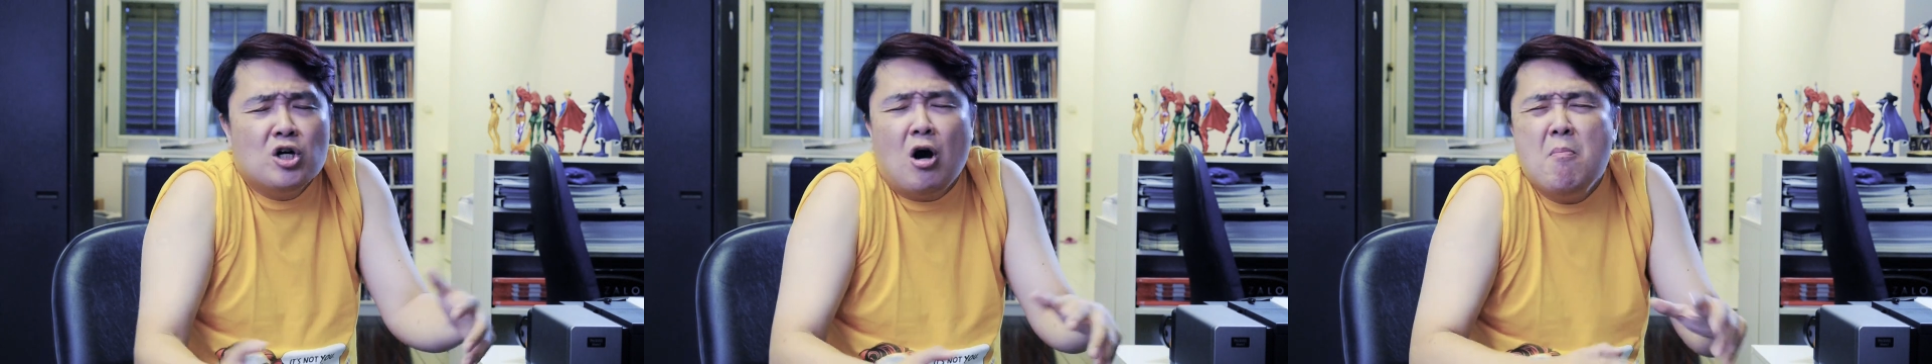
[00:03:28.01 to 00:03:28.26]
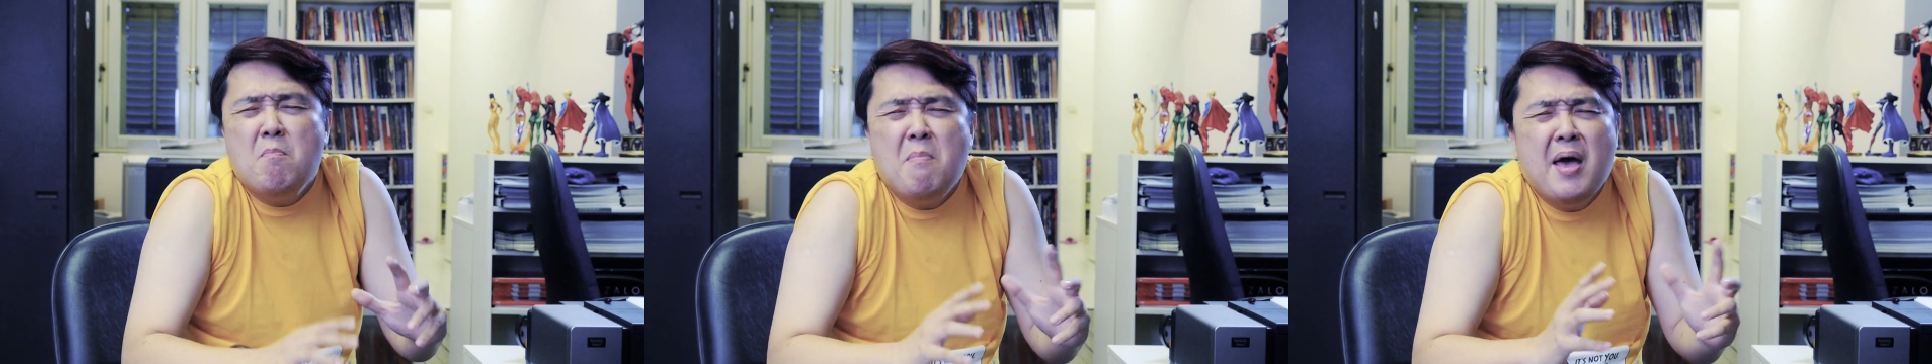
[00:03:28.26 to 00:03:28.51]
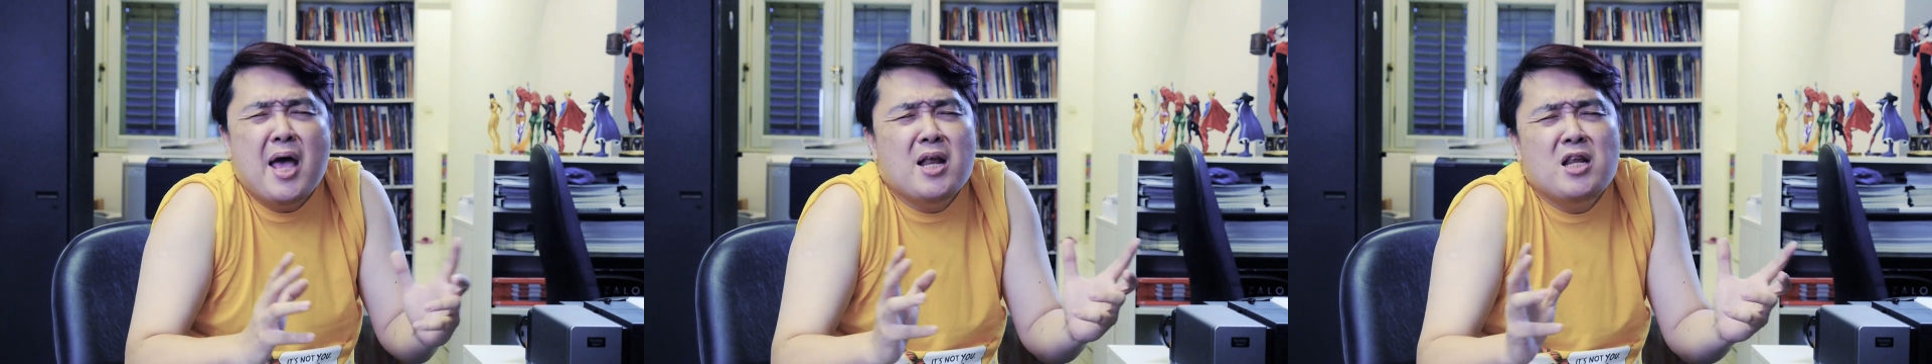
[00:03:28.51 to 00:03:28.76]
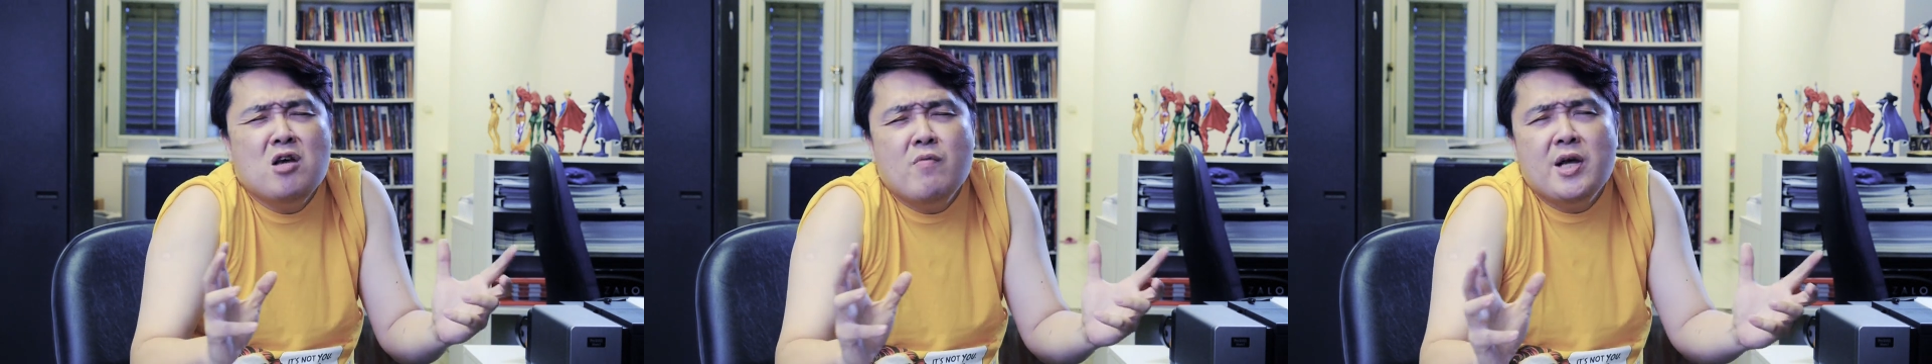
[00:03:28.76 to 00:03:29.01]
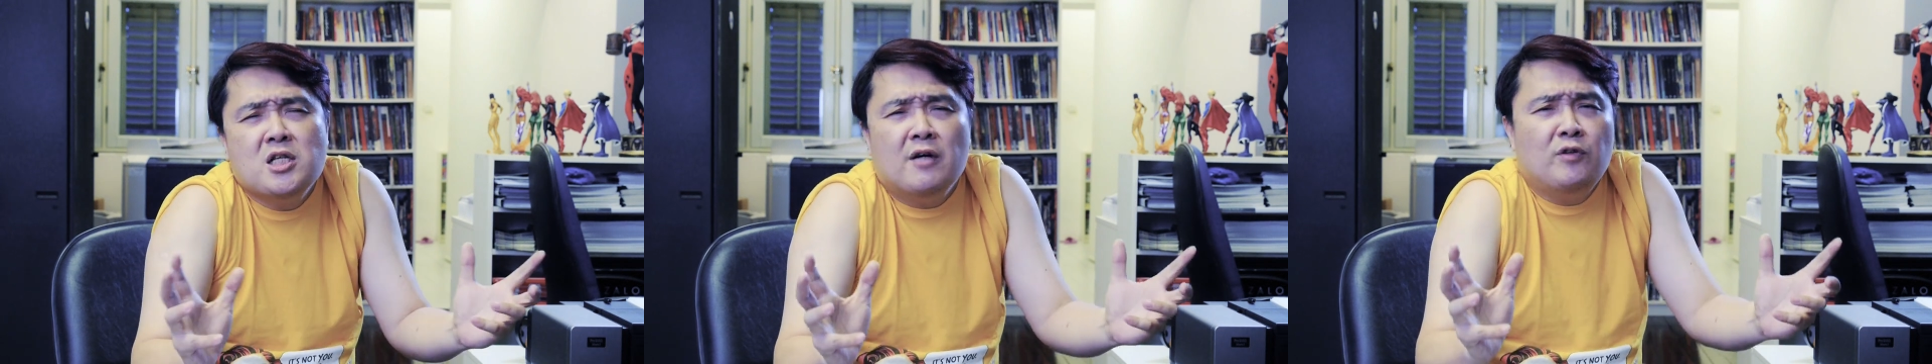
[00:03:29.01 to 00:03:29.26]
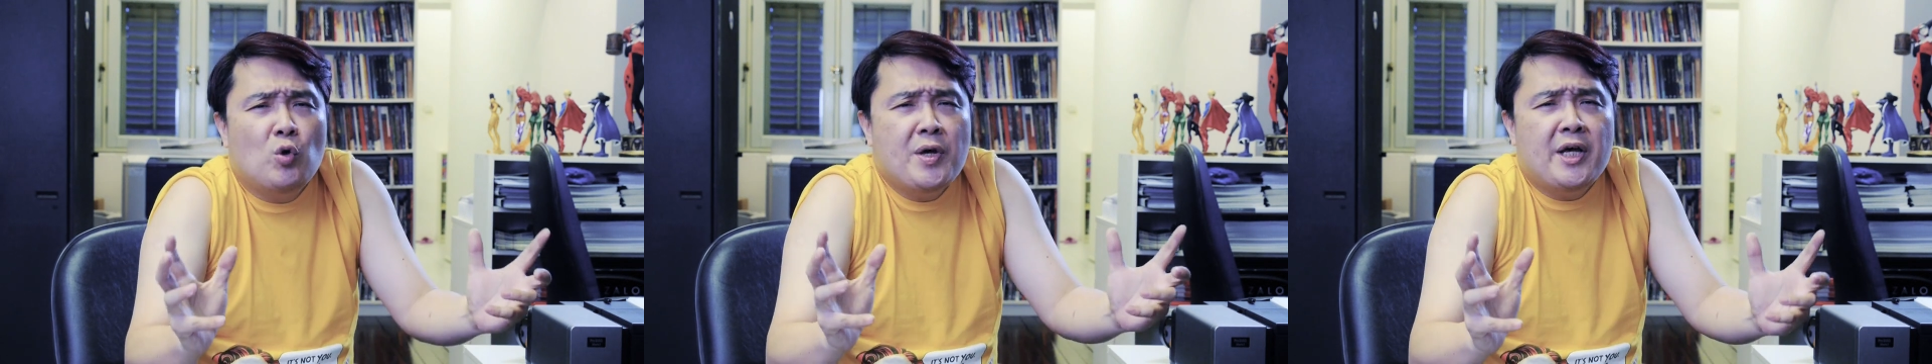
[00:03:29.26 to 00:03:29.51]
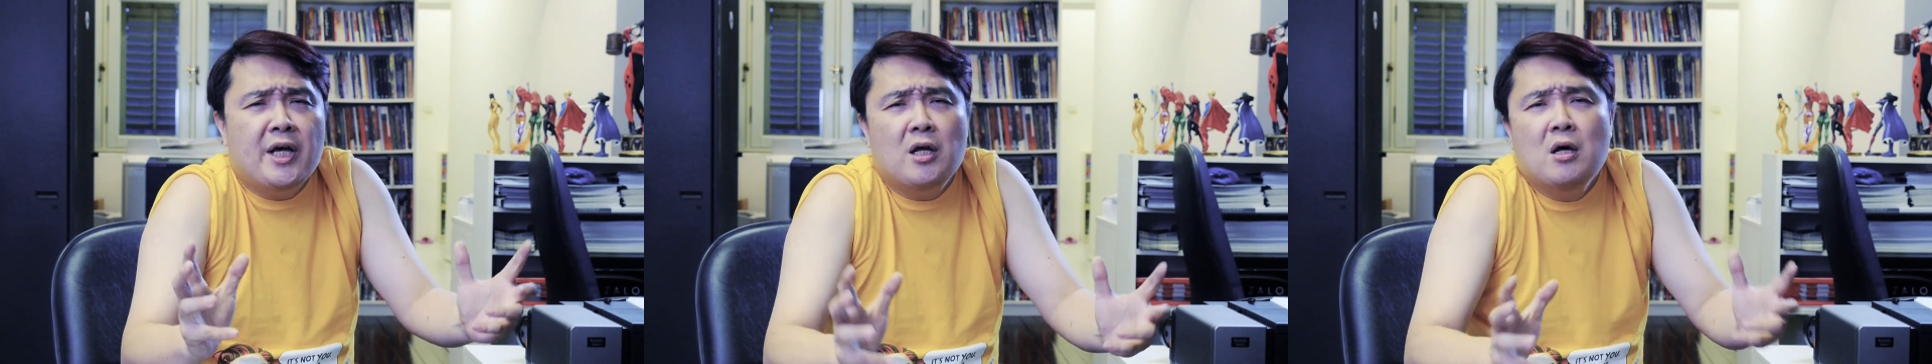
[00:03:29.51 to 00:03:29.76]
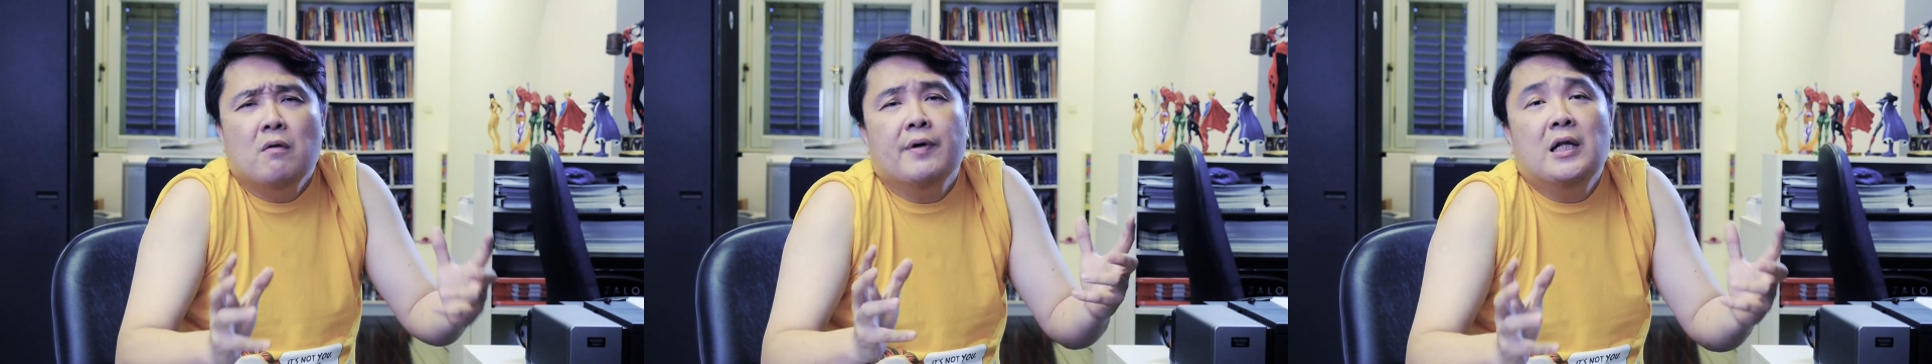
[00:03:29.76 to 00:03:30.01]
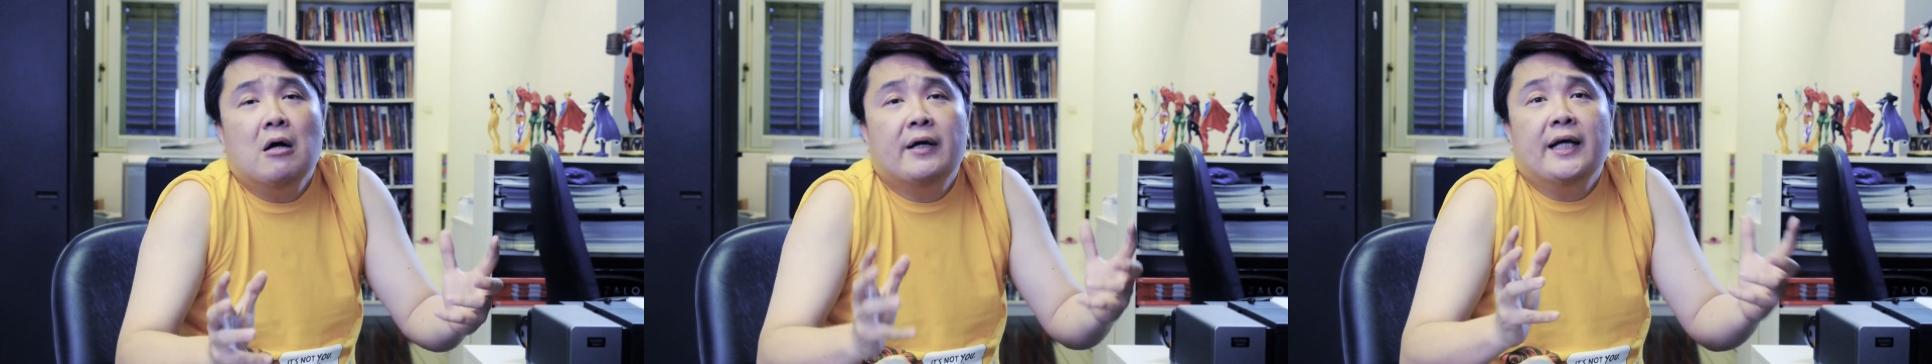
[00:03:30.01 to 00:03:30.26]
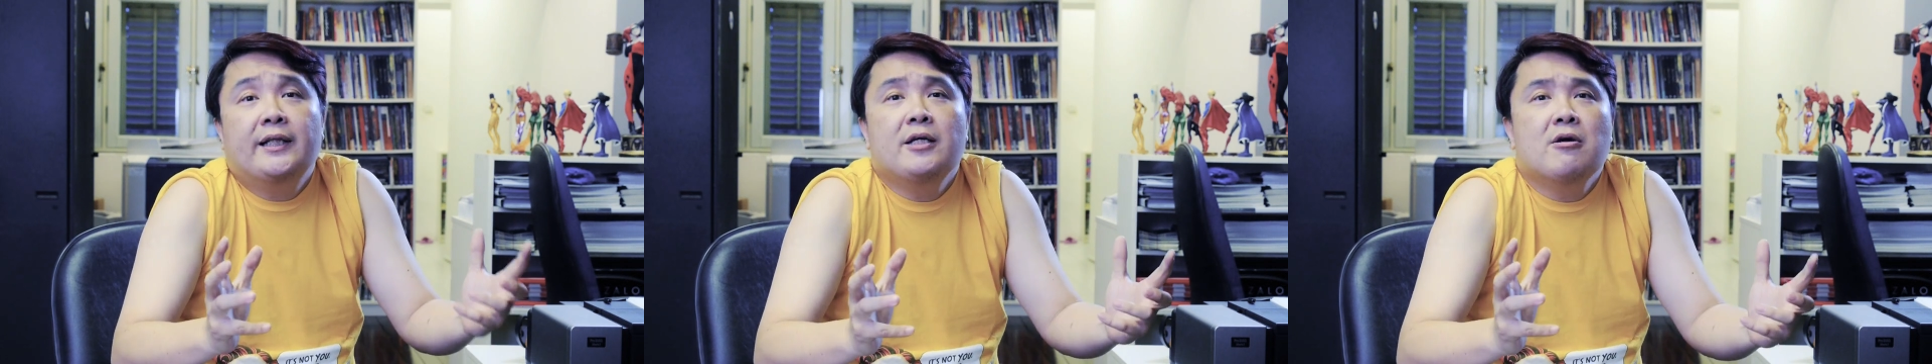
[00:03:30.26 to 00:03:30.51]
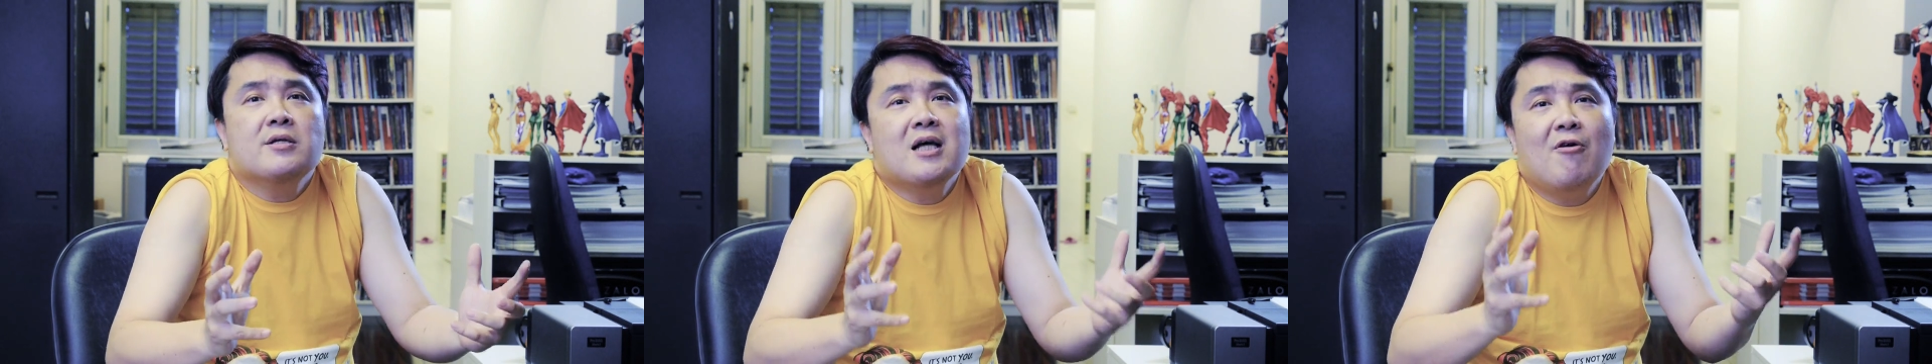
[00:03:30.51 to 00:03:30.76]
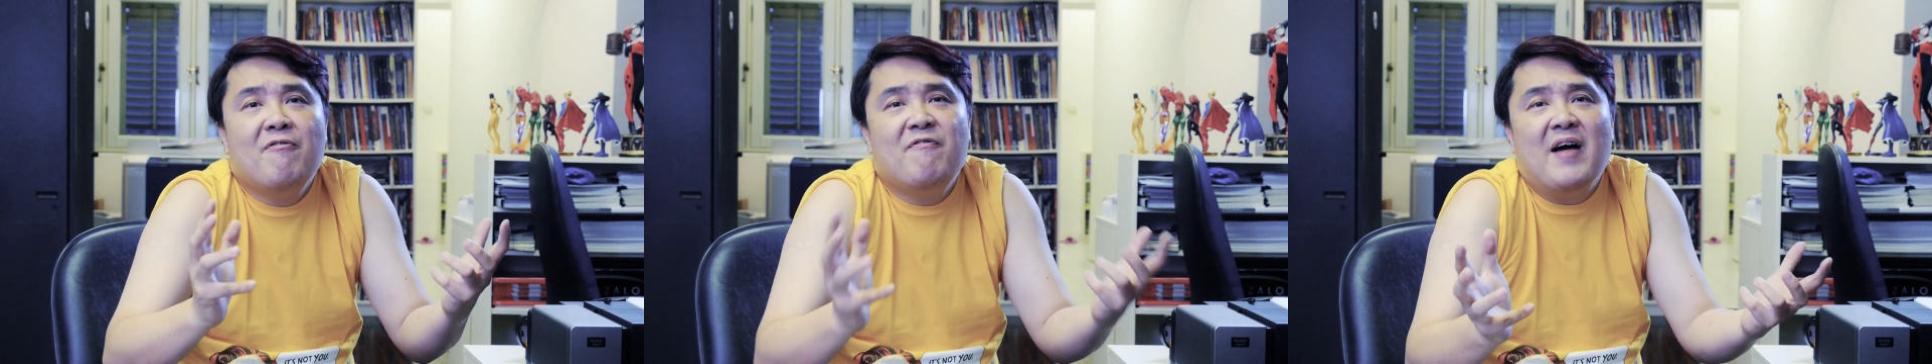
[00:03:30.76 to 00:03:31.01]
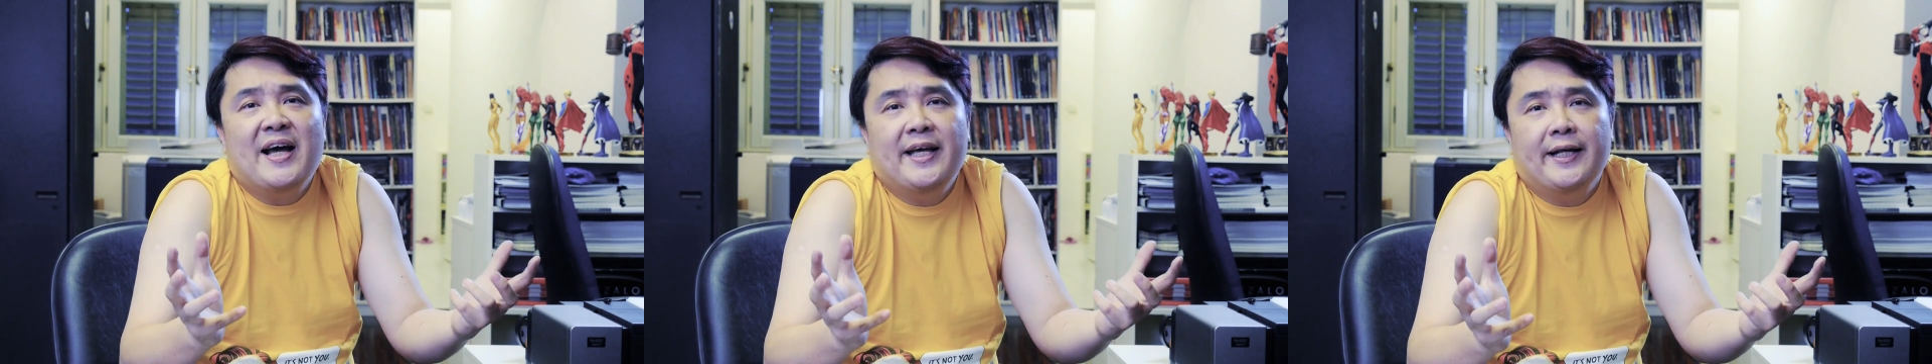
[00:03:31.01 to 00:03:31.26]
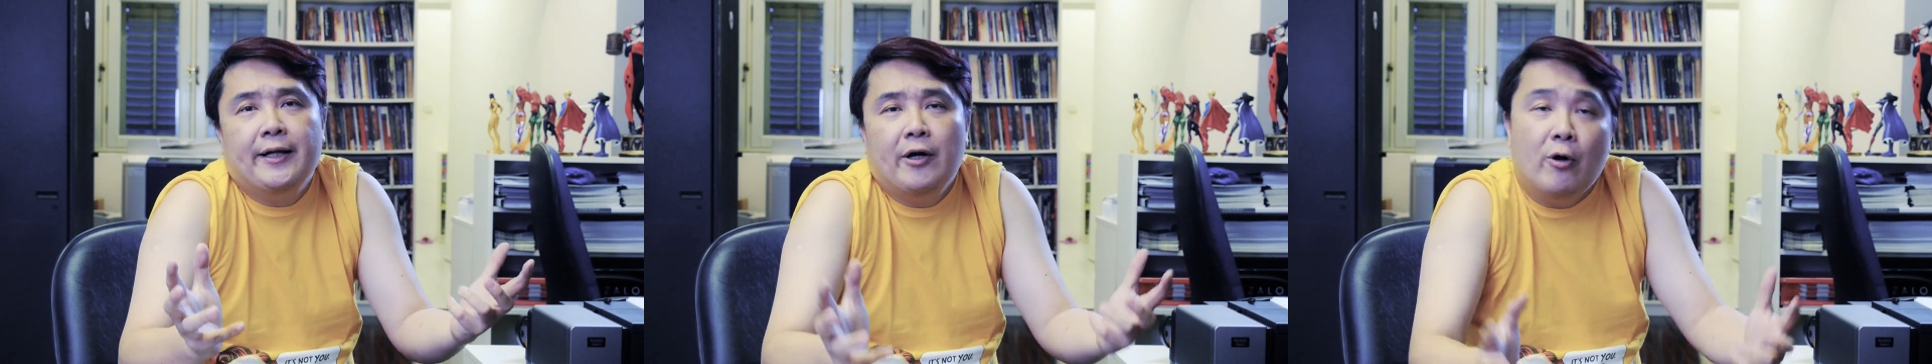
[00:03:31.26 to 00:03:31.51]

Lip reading: Got many ways of doing it without getting yourself fired